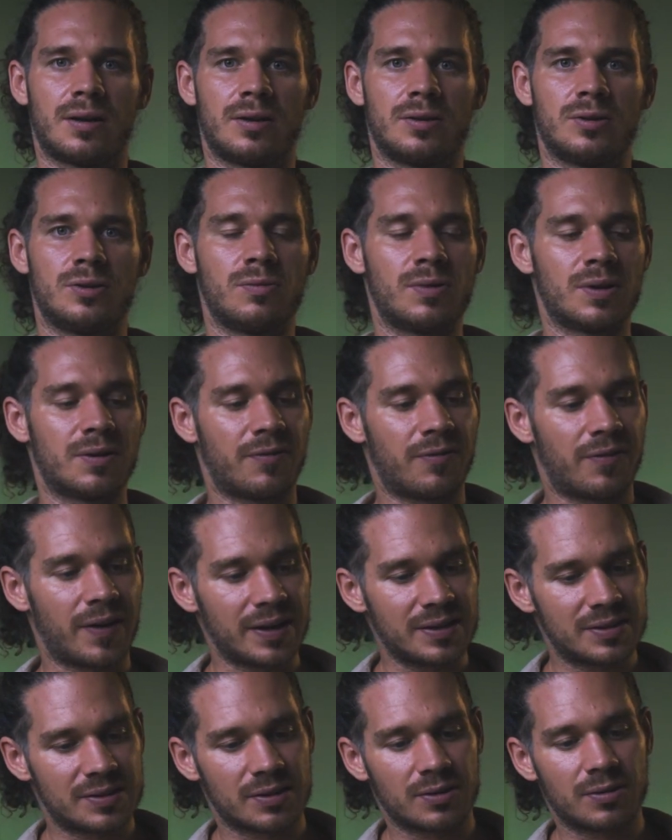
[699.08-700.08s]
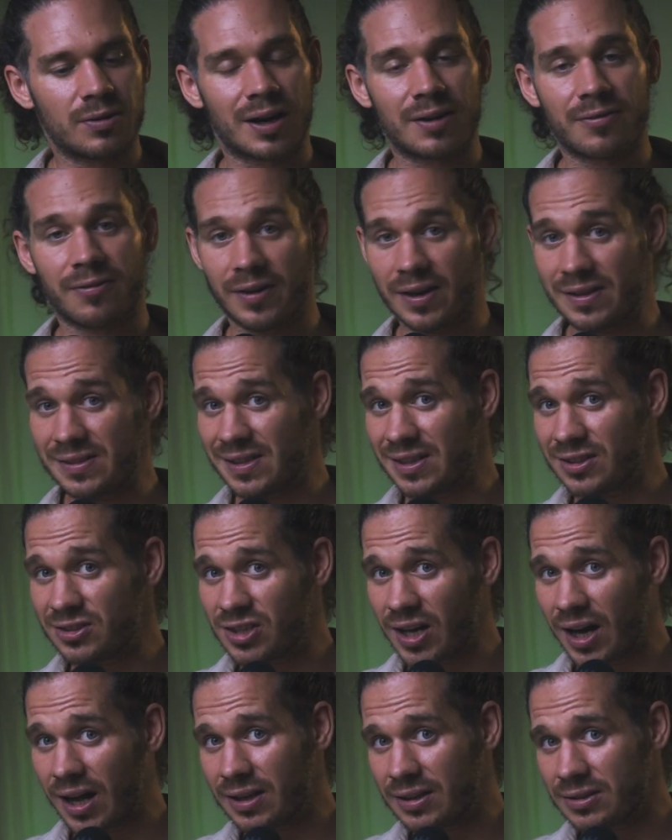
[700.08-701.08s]
You are facing
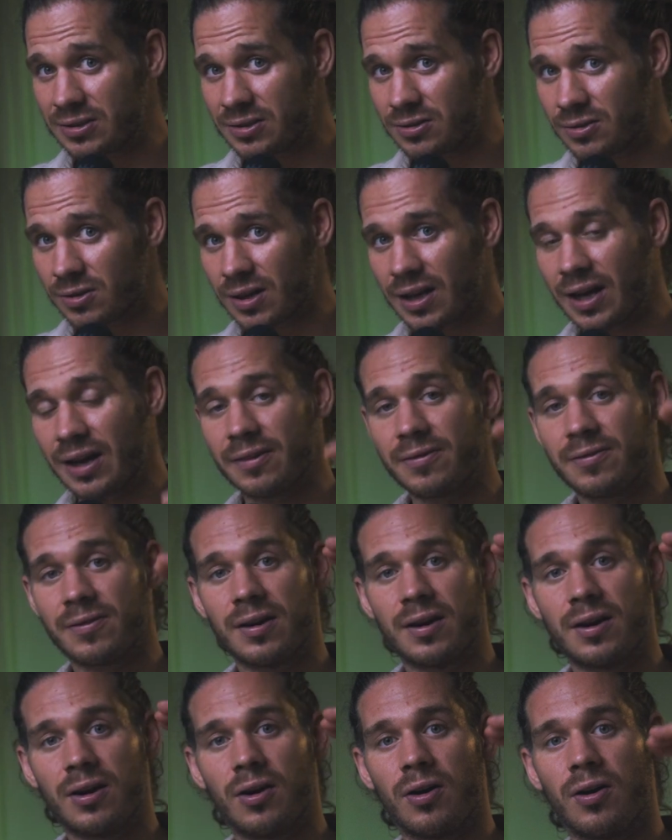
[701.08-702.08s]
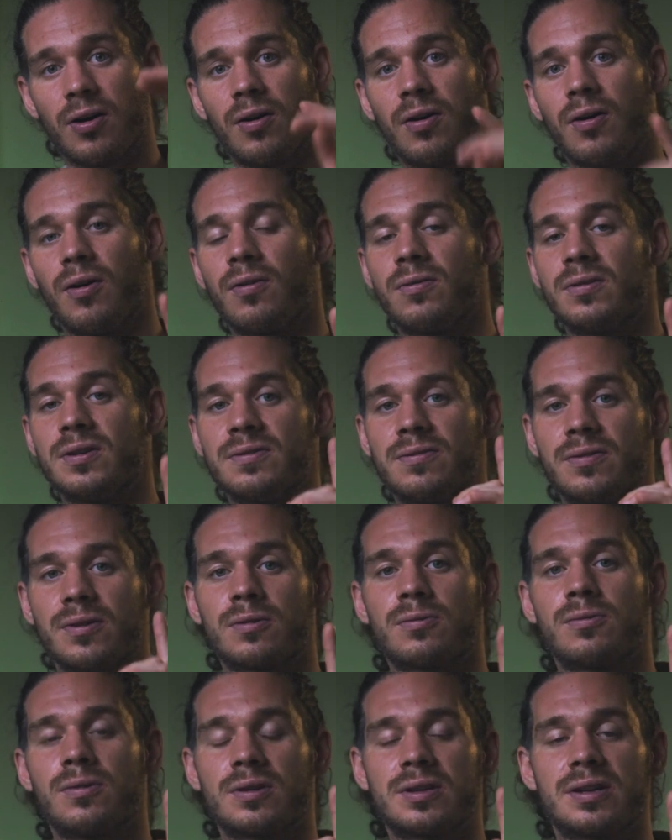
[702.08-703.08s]
challenge in your life only for
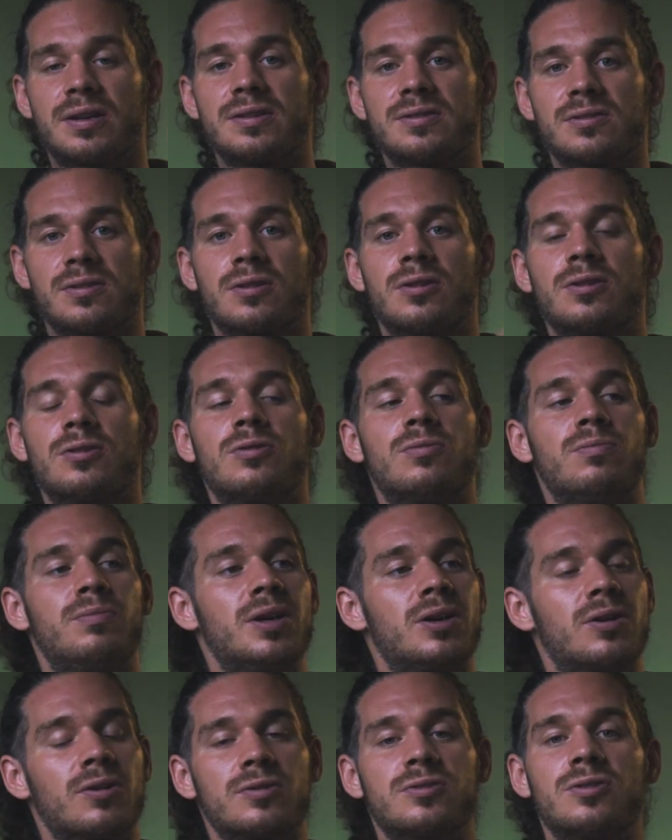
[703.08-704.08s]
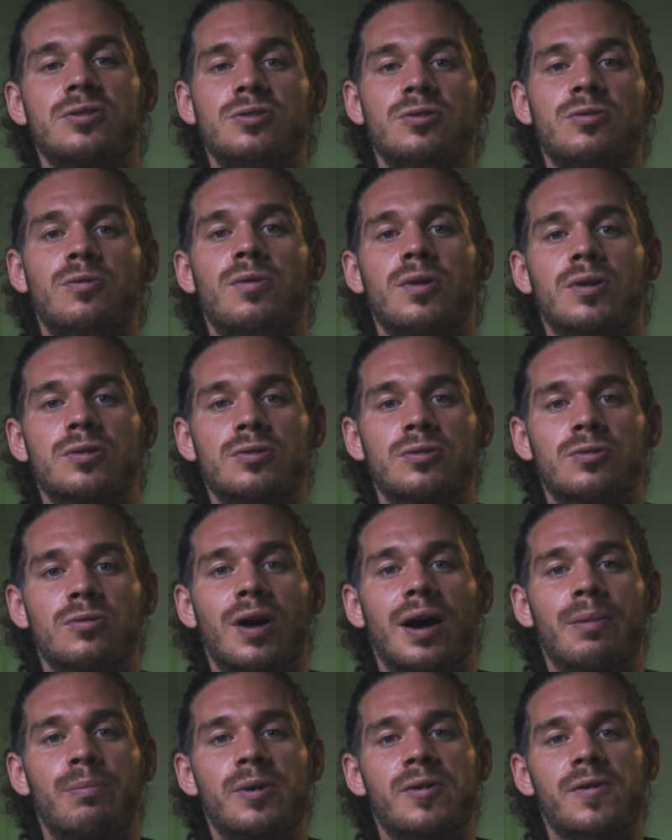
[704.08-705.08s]
one reason, because you want to
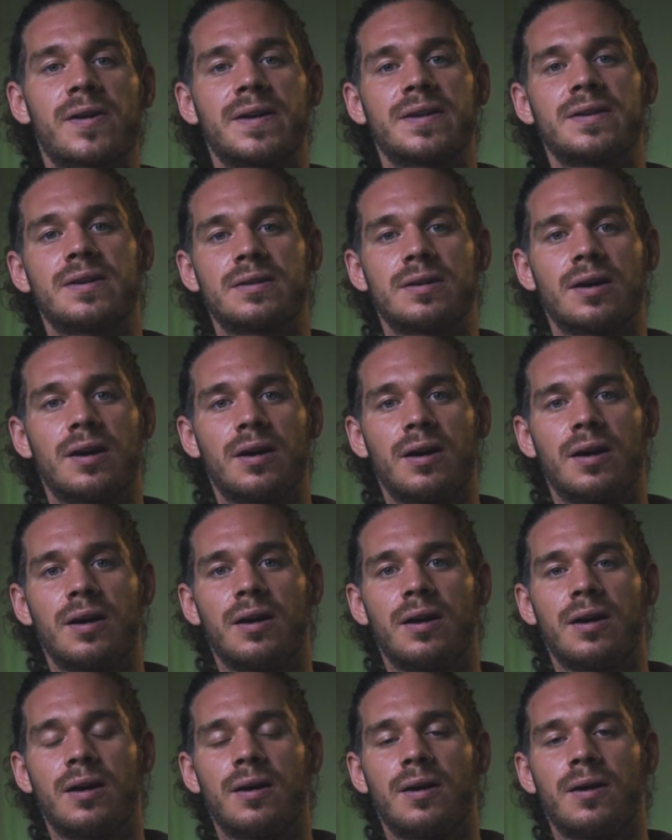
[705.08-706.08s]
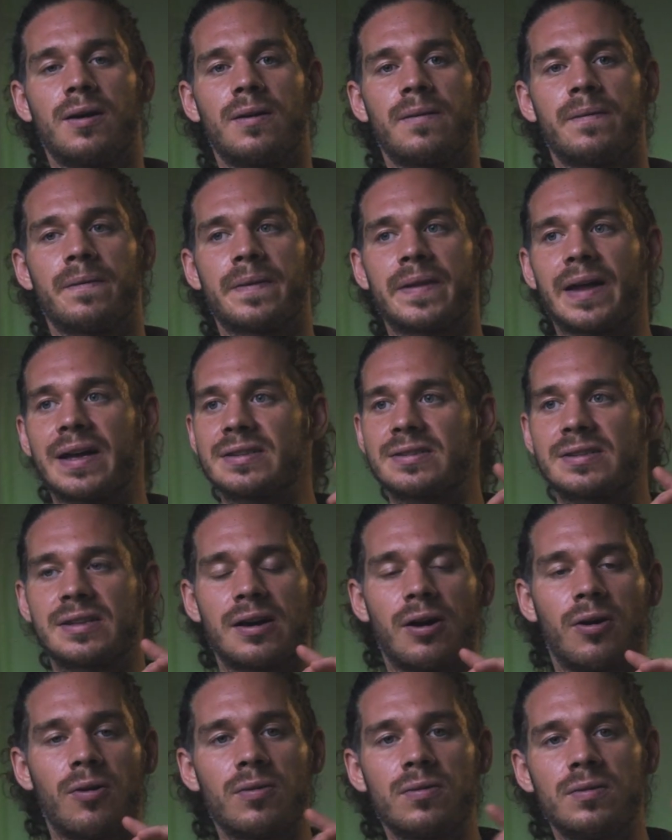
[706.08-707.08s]
upgrade it. That's the
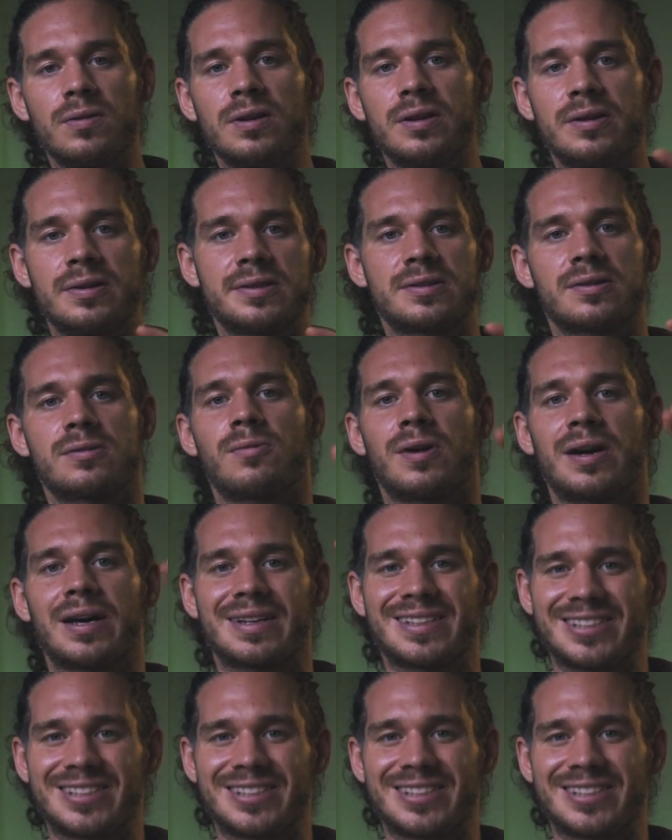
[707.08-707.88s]
only reason why a